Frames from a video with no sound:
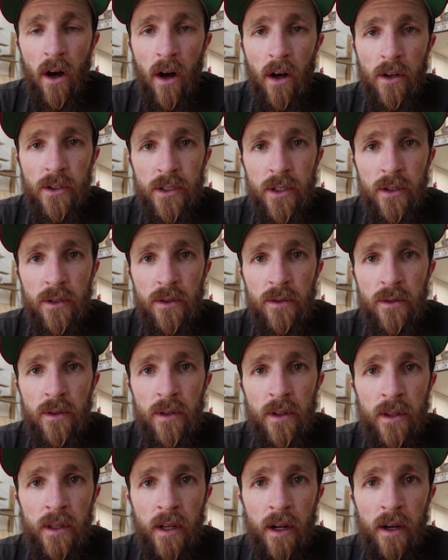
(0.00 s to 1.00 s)
Also,
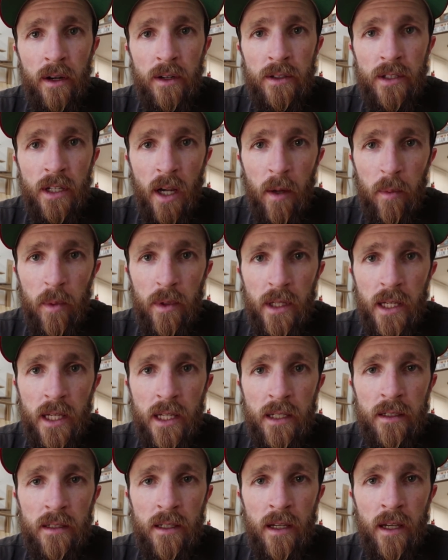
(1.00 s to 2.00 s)
there's a couple
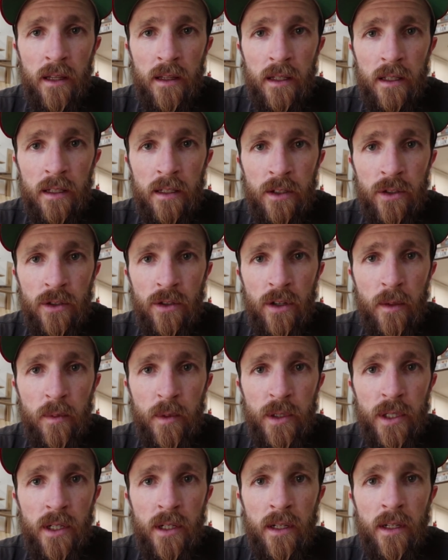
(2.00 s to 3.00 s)
links in the
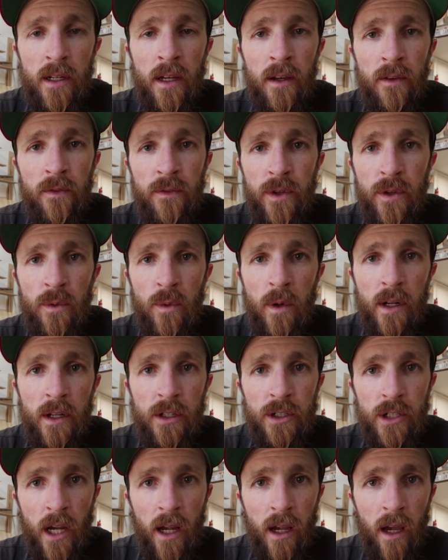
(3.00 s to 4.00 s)
description if you want to
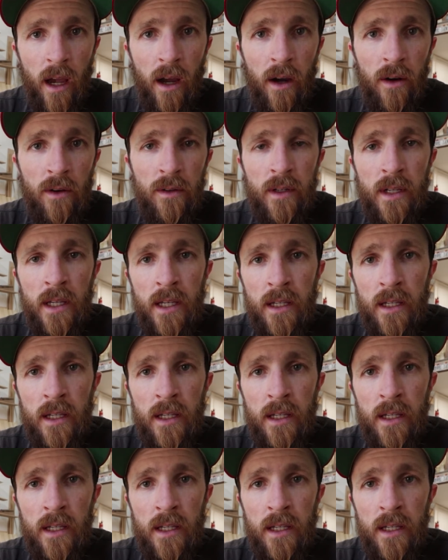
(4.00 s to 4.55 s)
check out